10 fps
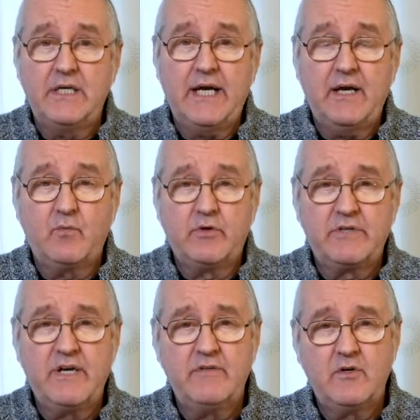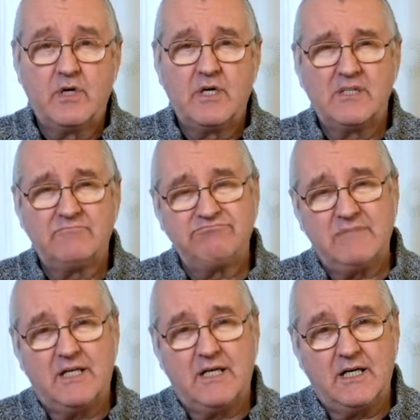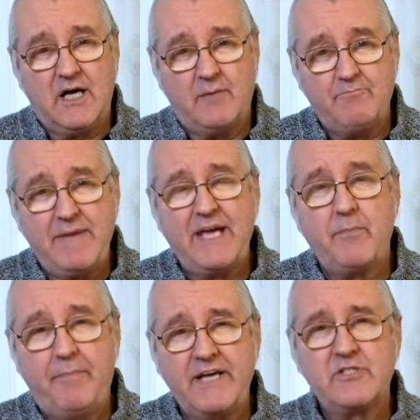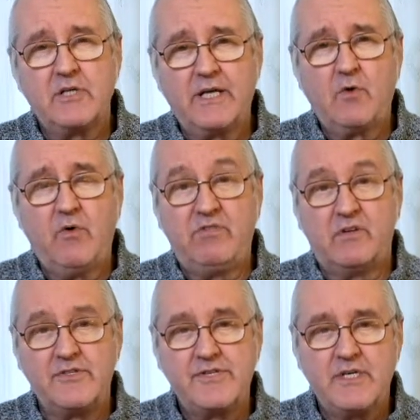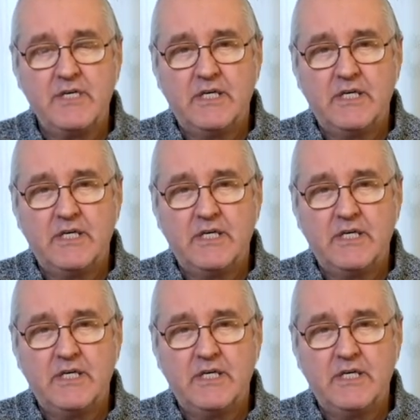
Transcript: it will give you a a, a megapixel equivalent